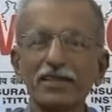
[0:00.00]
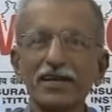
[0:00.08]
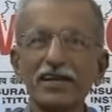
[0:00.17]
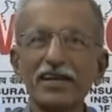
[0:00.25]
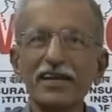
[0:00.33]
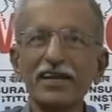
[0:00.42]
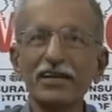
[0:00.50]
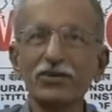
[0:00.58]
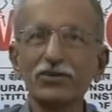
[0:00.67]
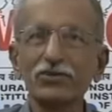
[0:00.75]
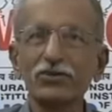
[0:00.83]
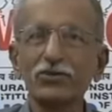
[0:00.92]
the need
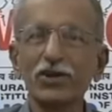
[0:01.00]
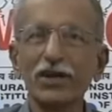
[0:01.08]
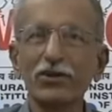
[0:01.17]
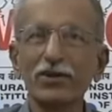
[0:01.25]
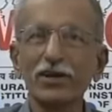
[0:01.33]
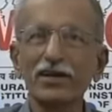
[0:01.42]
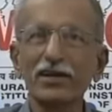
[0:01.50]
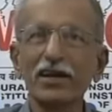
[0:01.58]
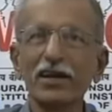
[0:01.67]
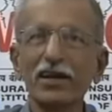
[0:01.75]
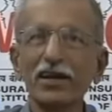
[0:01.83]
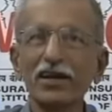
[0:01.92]
arose to regulate
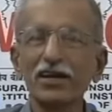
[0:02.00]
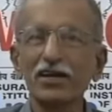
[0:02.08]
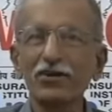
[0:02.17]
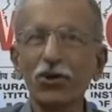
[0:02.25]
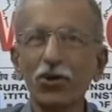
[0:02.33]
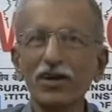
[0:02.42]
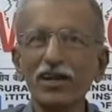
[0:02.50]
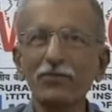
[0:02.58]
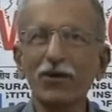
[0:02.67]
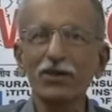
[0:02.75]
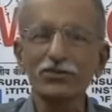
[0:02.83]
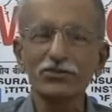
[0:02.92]
non-life
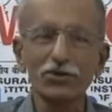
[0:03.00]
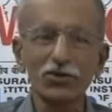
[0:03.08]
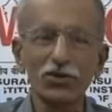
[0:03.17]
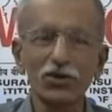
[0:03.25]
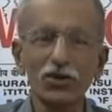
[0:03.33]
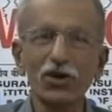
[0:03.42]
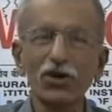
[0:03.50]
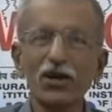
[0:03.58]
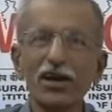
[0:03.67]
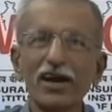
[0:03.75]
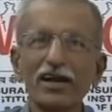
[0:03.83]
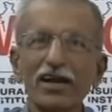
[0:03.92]
also,
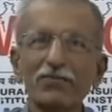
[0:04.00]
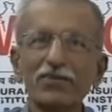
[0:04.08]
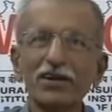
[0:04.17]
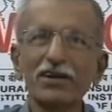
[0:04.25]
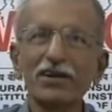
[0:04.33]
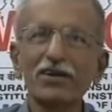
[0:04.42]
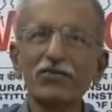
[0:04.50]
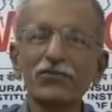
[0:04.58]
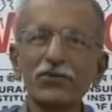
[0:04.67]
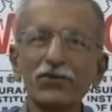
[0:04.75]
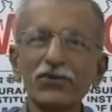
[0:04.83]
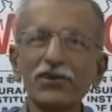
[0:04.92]
and after a
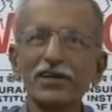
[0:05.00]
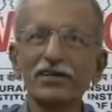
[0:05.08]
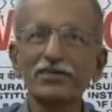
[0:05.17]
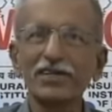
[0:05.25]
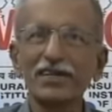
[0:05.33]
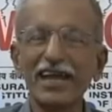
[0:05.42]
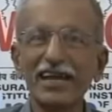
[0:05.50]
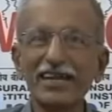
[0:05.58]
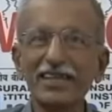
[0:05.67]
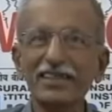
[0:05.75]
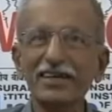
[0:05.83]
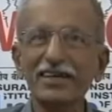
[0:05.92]
few years, in
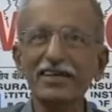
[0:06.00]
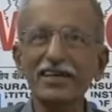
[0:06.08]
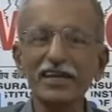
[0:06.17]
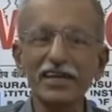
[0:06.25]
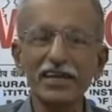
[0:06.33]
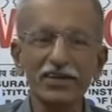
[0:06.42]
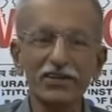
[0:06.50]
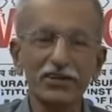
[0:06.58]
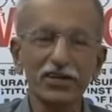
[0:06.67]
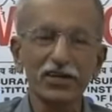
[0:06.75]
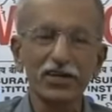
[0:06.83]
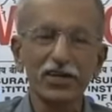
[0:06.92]
1938,
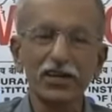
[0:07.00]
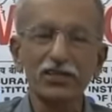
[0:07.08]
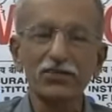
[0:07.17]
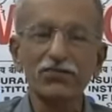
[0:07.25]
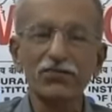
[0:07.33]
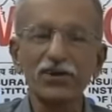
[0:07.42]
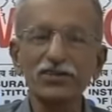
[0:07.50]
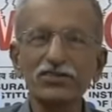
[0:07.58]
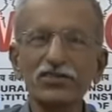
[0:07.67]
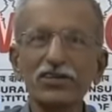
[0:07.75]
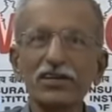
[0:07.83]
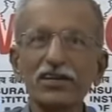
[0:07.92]
the
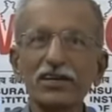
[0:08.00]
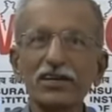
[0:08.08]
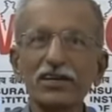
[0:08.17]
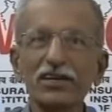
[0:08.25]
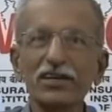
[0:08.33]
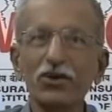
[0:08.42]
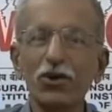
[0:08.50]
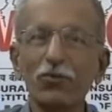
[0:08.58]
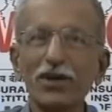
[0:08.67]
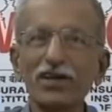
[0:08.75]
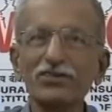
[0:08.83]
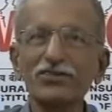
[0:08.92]
first
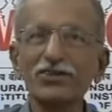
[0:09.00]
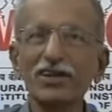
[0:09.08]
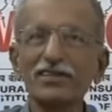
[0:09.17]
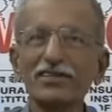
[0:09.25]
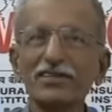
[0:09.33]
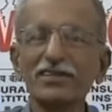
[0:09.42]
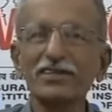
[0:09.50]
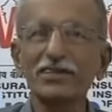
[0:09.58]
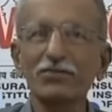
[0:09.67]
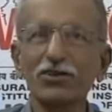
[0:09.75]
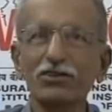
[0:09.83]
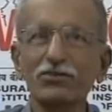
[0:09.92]
comprehensive
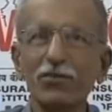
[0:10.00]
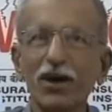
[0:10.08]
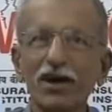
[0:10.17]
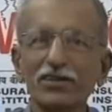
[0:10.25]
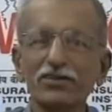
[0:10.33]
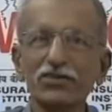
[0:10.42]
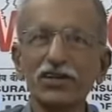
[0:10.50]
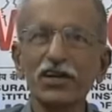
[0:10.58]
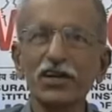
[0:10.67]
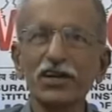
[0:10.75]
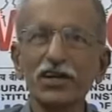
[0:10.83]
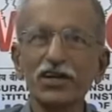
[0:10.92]
legislation was passed,
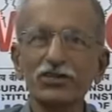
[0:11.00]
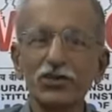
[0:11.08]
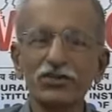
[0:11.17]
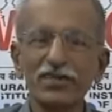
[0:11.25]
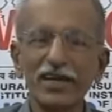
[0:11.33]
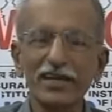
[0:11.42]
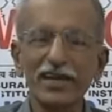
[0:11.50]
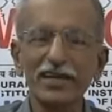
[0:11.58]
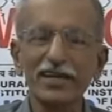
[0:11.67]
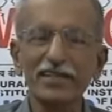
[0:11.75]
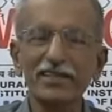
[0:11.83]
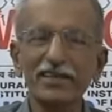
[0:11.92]
Insurance Act
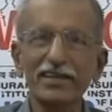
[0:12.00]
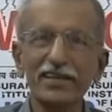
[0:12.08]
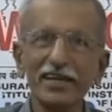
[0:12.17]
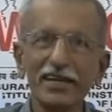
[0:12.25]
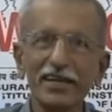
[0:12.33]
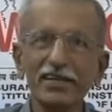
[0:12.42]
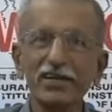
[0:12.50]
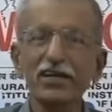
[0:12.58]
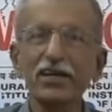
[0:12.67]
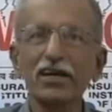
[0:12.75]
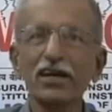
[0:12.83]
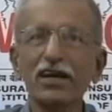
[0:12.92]
1938,
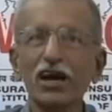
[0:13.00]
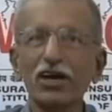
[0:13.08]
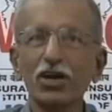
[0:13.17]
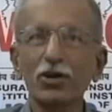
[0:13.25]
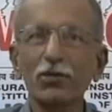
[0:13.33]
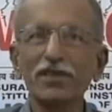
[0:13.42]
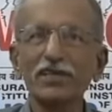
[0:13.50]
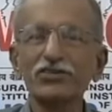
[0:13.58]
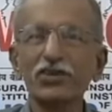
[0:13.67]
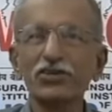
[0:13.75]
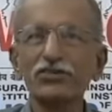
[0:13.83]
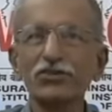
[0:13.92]
along with
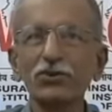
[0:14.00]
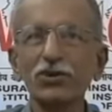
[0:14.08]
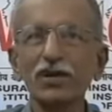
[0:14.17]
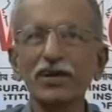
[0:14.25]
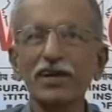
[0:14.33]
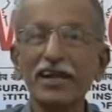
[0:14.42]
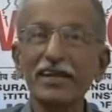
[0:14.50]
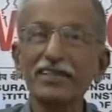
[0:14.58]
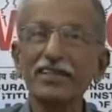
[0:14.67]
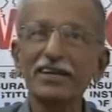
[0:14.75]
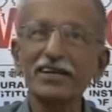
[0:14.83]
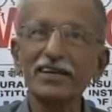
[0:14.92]
Insurance Rule
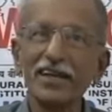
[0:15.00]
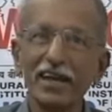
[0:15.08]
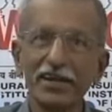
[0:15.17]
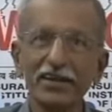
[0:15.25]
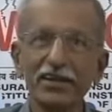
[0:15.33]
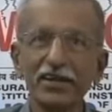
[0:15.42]
1939.